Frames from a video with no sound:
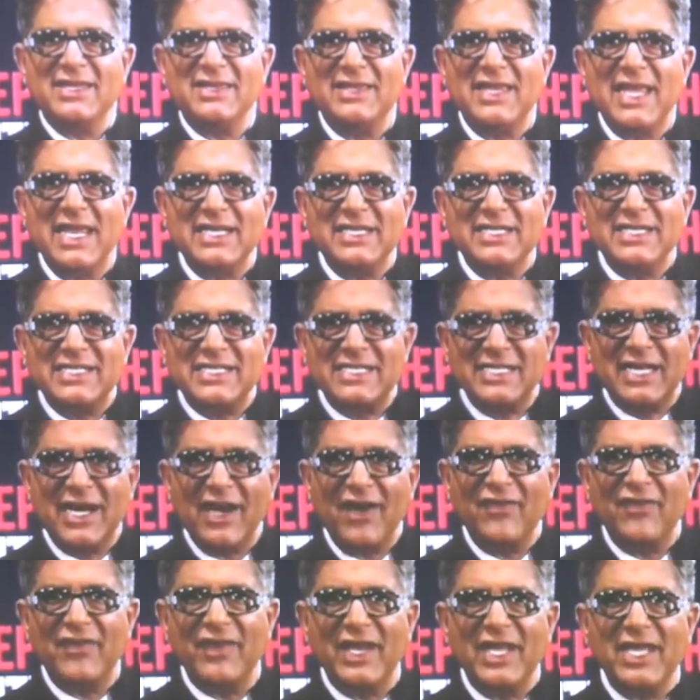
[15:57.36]
than
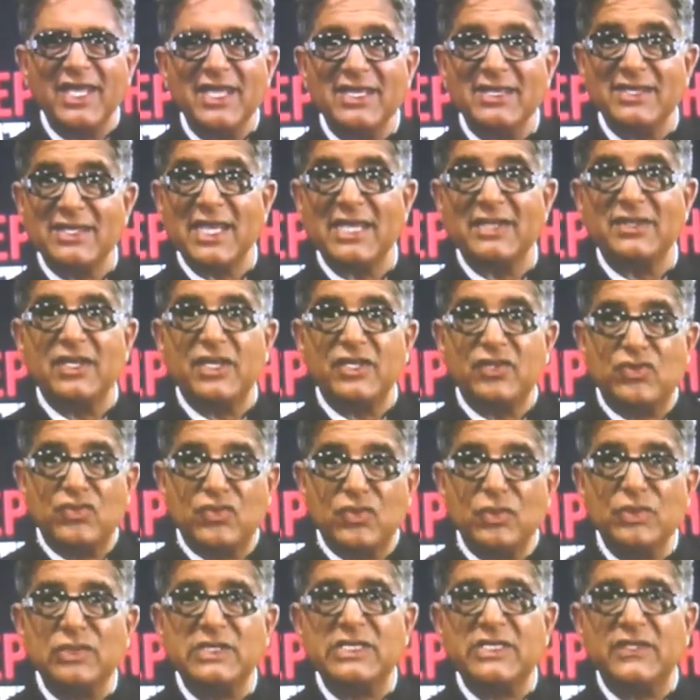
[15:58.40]
discovering that the
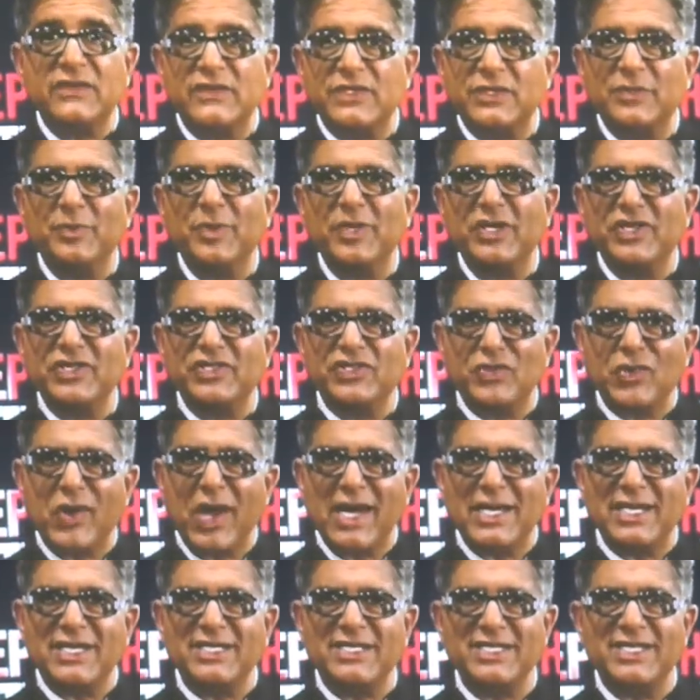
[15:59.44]
truths of
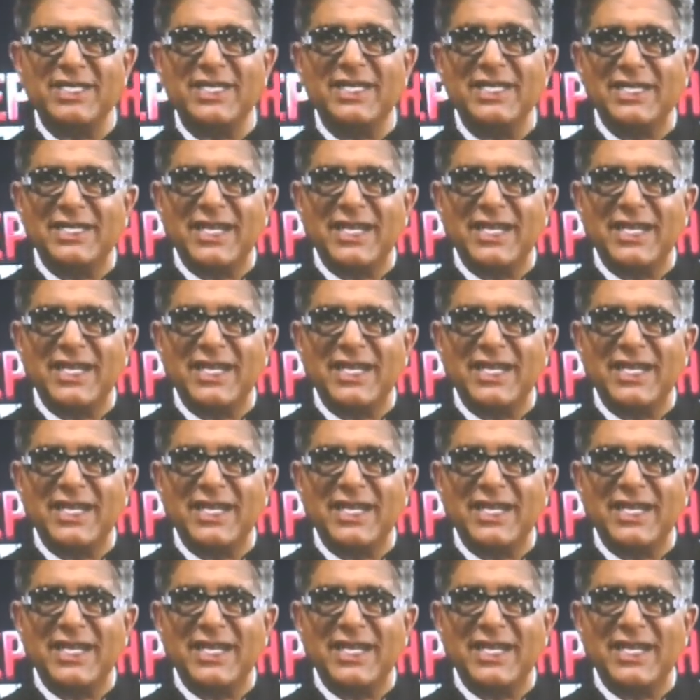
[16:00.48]
spirituality in